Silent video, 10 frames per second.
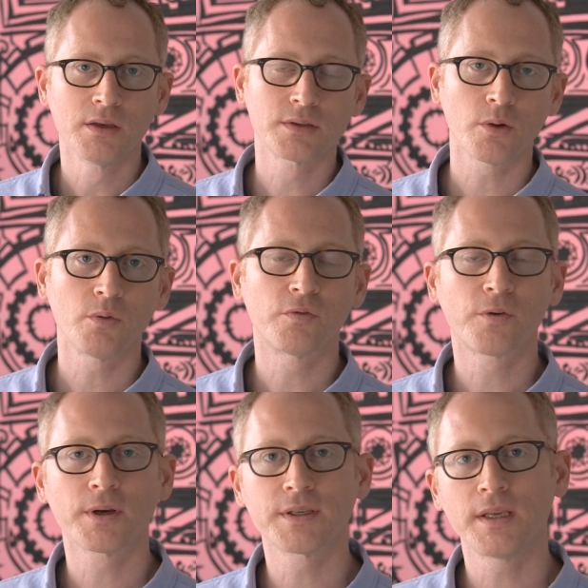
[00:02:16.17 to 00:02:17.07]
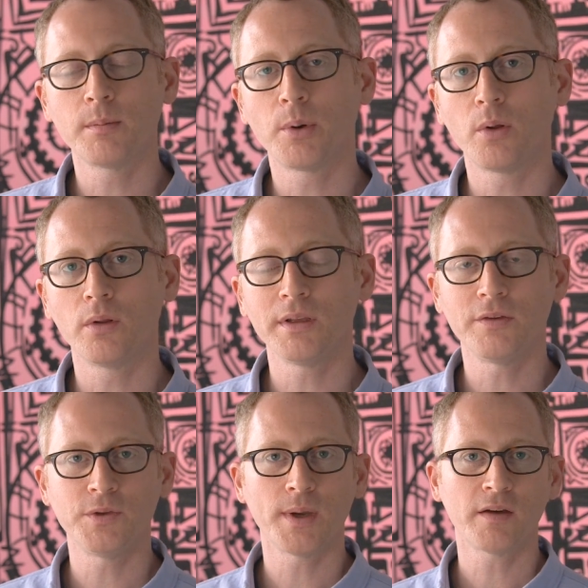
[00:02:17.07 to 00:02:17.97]
So for example,
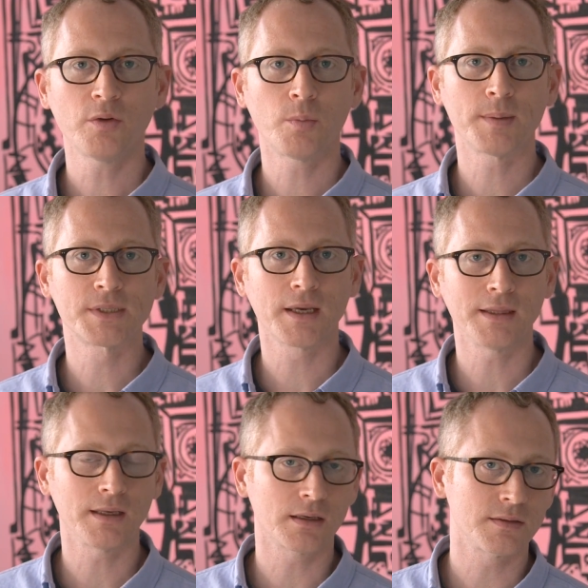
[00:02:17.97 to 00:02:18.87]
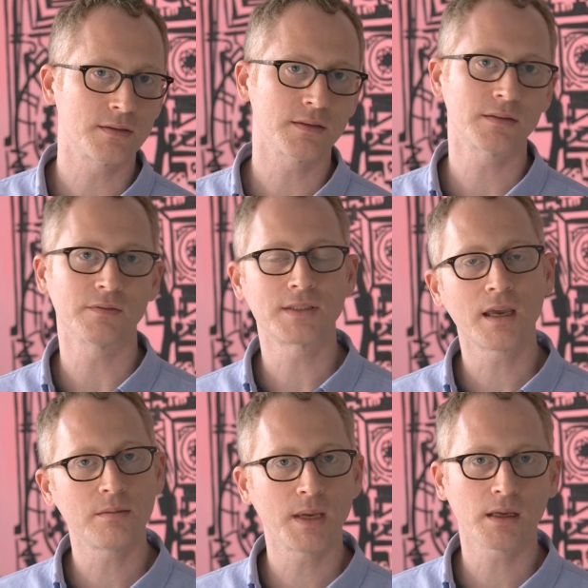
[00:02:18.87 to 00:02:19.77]
if you have a website that consists of
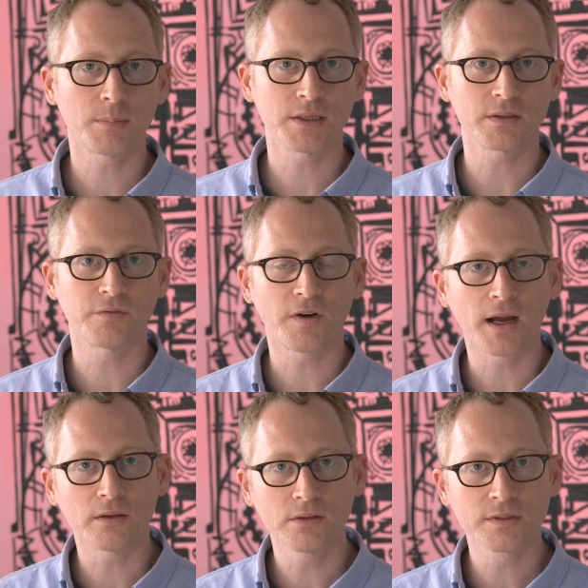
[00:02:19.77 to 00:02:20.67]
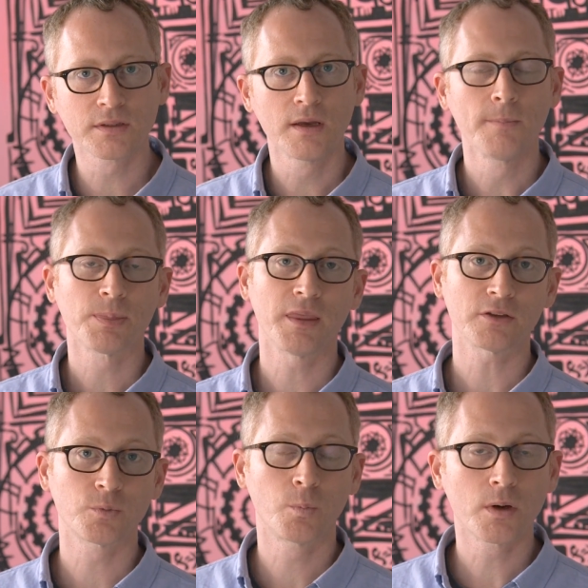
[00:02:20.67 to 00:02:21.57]
10 megabytes of files,
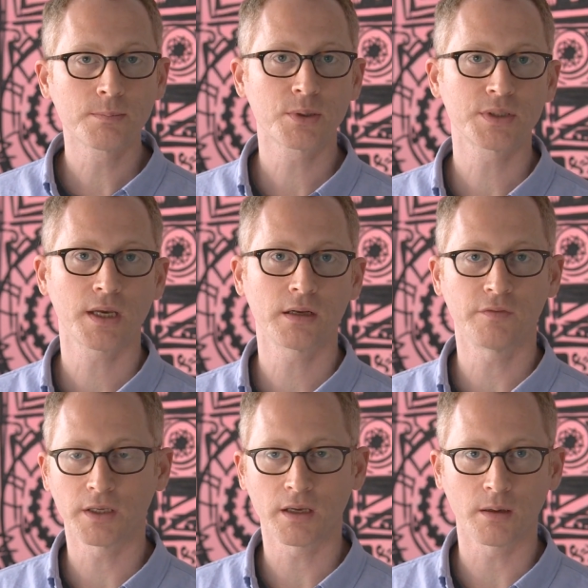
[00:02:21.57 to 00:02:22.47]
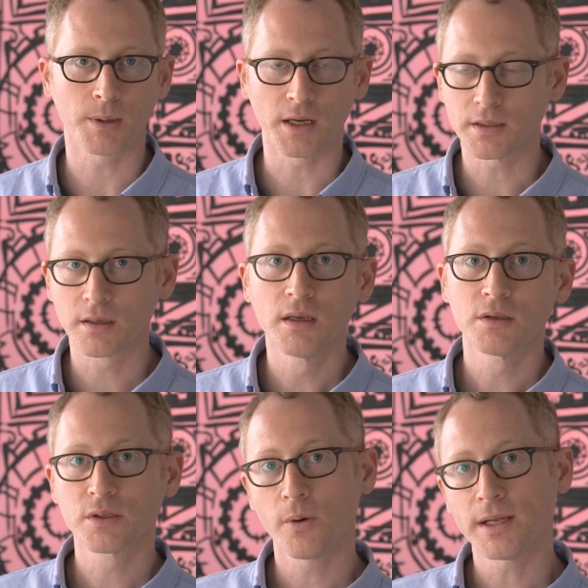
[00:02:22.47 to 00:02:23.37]
that's 1% of a gigabyte.
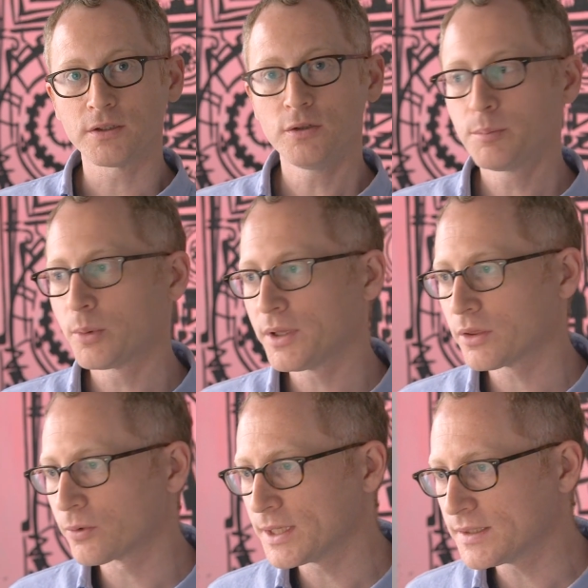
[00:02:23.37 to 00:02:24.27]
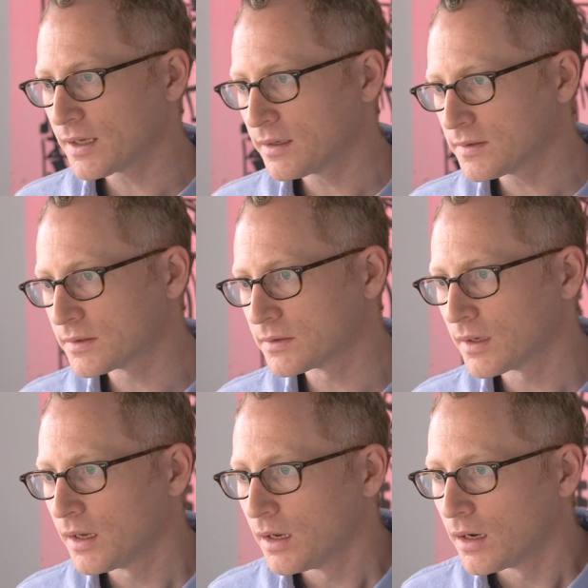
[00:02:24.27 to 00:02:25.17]
So at 2.3 cents,
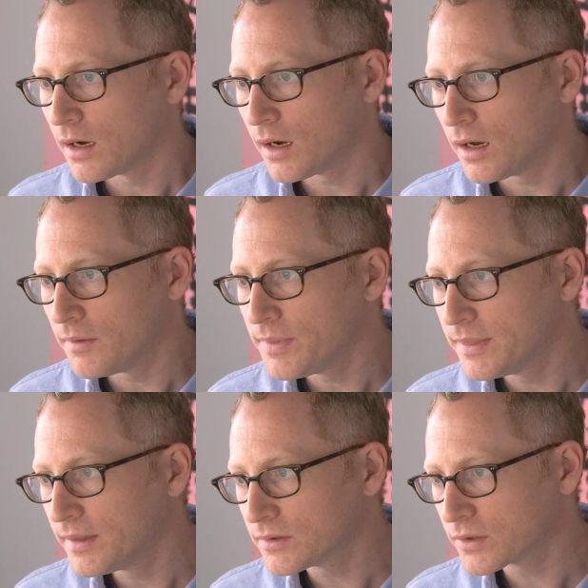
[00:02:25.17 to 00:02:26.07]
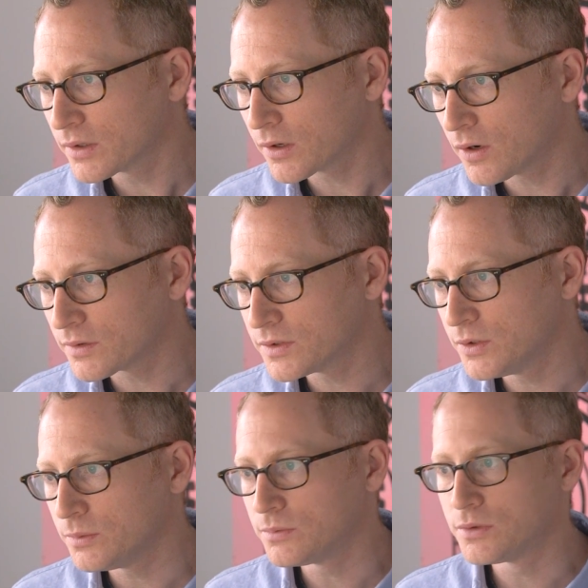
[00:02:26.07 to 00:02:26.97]
uh, that's gonna cost
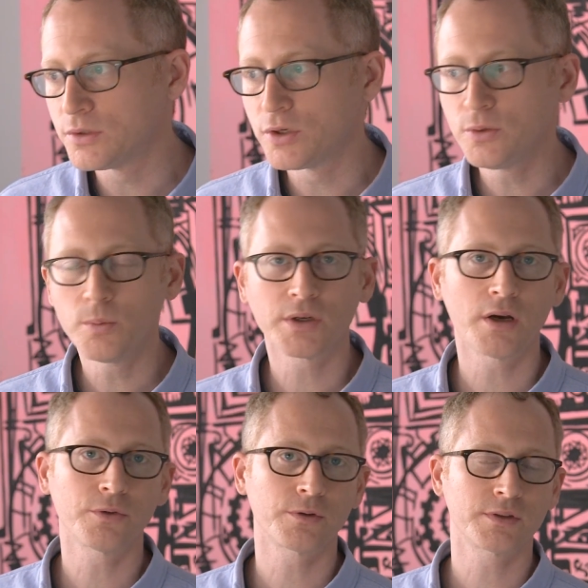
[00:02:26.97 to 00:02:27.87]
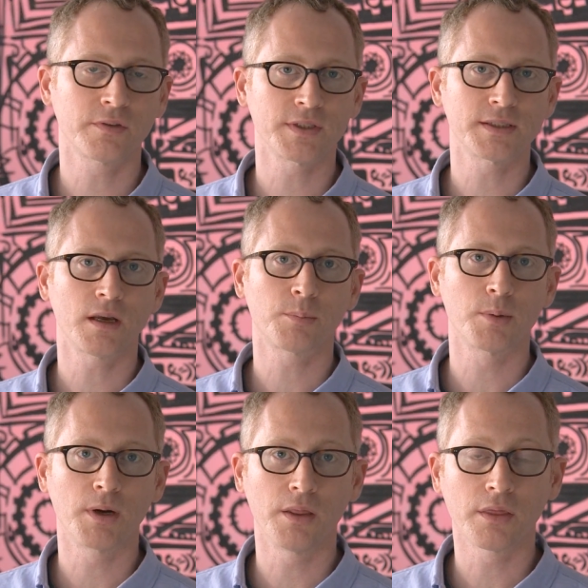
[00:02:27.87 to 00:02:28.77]
you two one hundredths of a cent
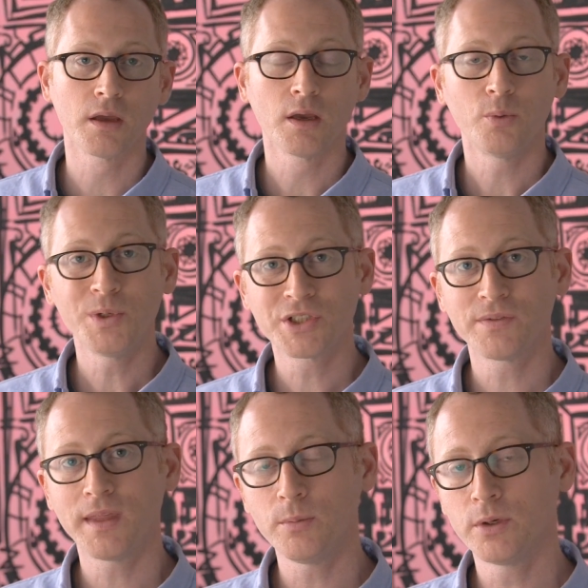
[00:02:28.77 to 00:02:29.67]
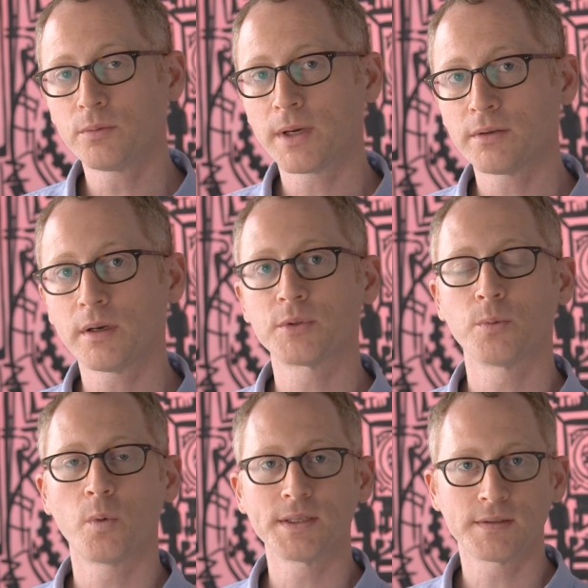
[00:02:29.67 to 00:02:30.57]
per month, which they will round up to
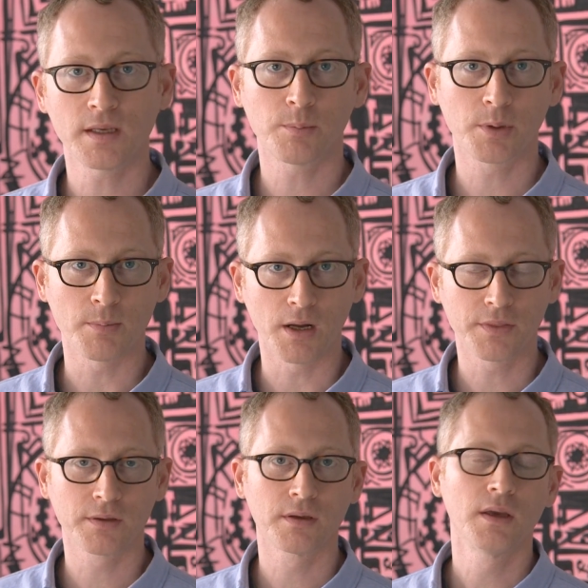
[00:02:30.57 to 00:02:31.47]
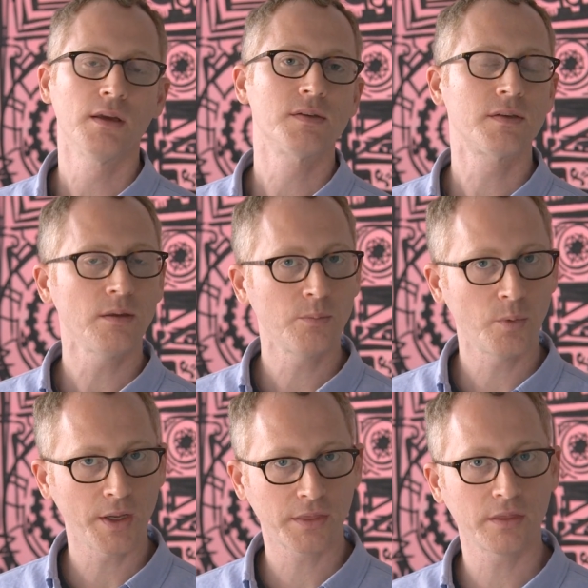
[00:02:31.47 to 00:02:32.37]
one cent per month. Same
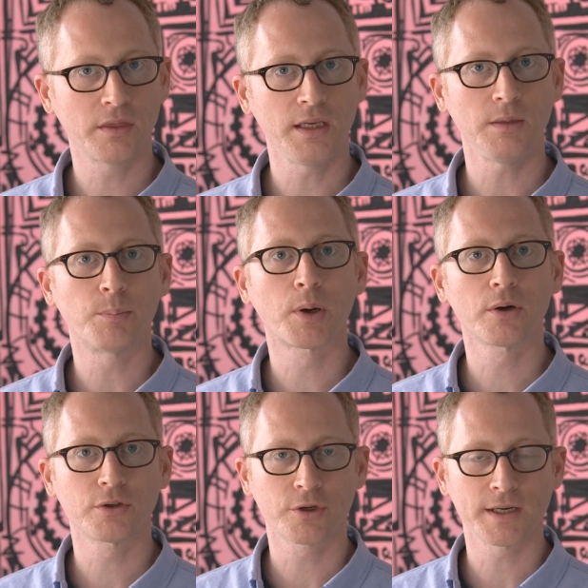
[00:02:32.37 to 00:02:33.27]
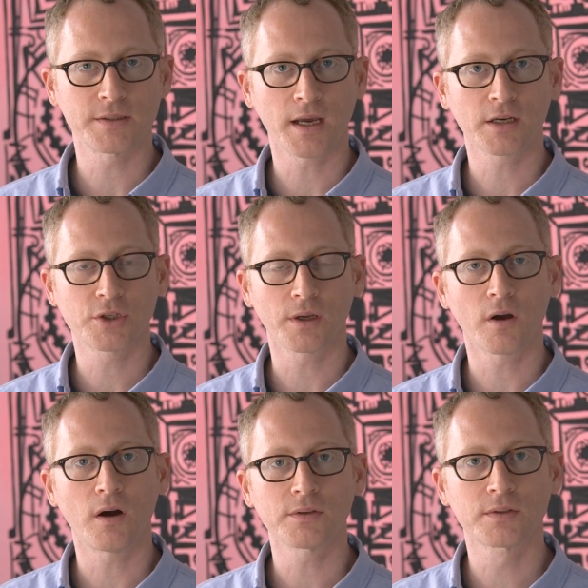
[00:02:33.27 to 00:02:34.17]
with the per transaction
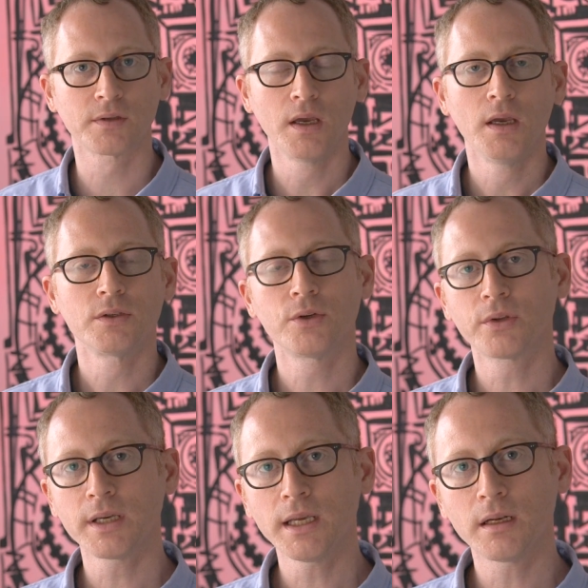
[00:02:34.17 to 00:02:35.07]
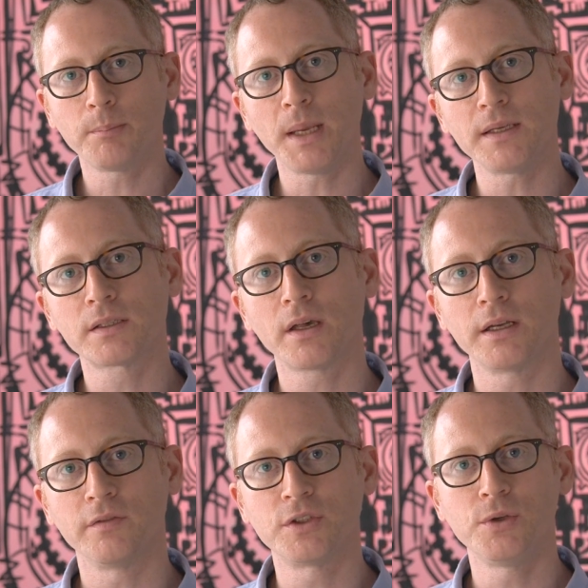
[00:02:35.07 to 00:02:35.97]
costs. So you're looking at a
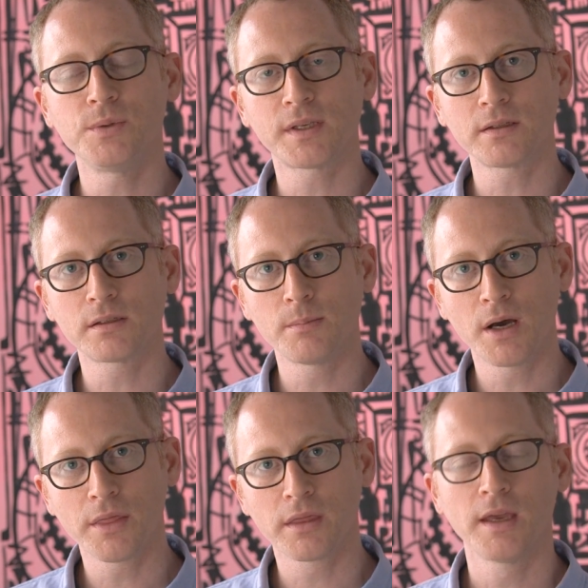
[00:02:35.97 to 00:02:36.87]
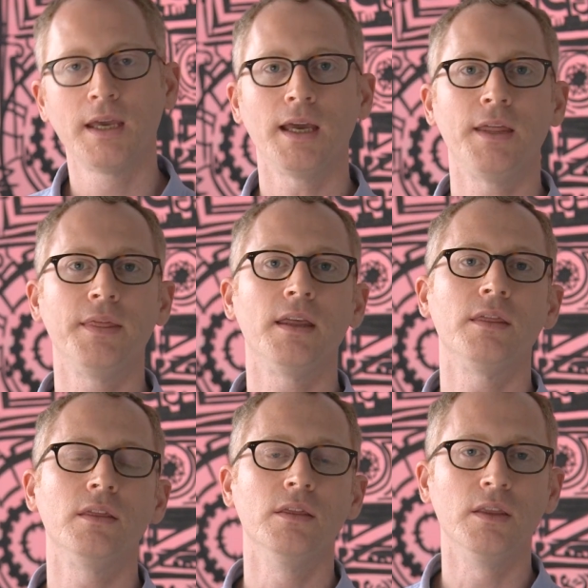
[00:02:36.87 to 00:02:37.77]
baseline of two cents a month, and
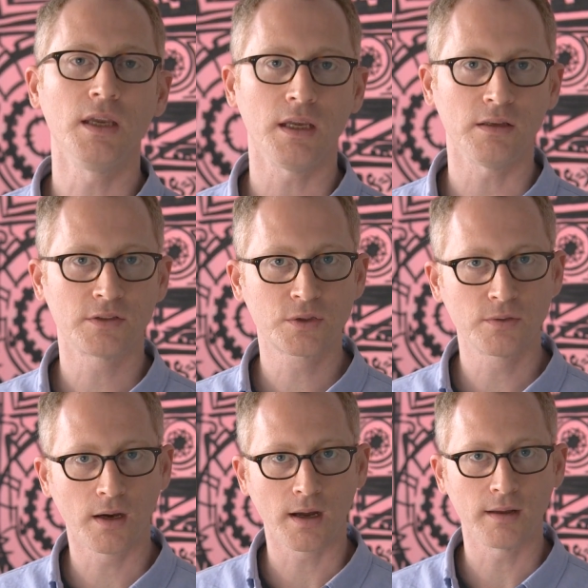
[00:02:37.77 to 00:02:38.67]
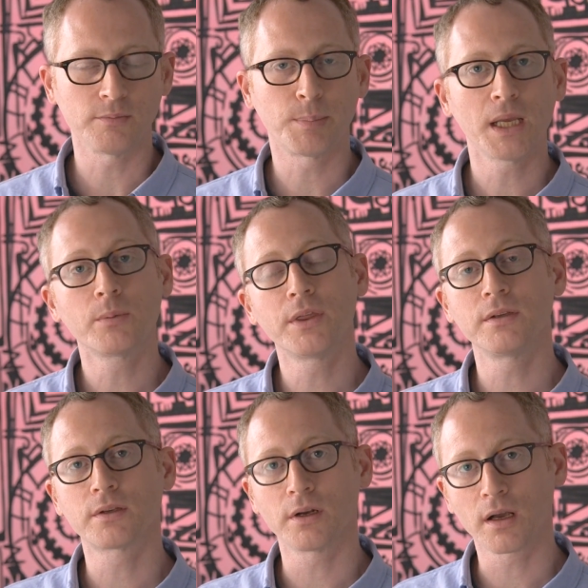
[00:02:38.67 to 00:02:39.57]
then the uh, bandwidth
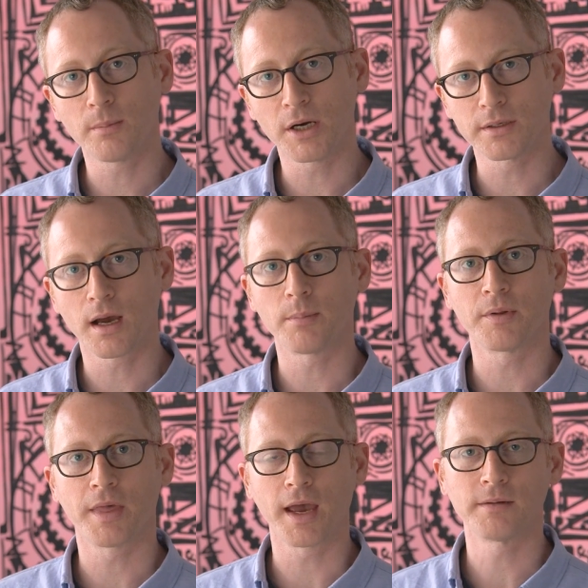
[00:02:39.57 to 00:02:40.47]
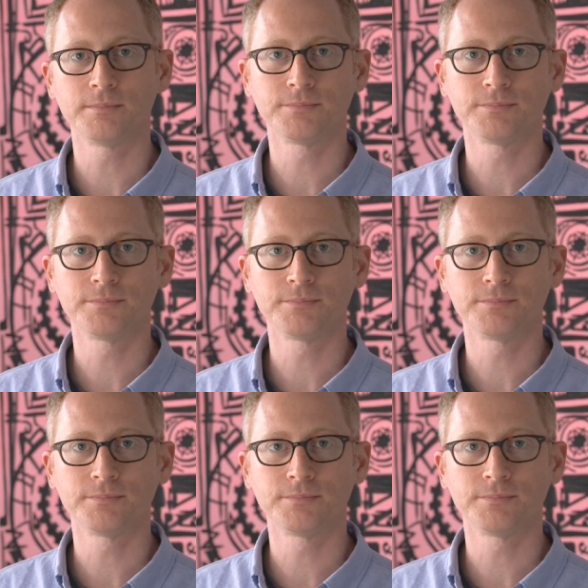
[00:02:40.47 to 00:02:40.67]
is going to come on top of that.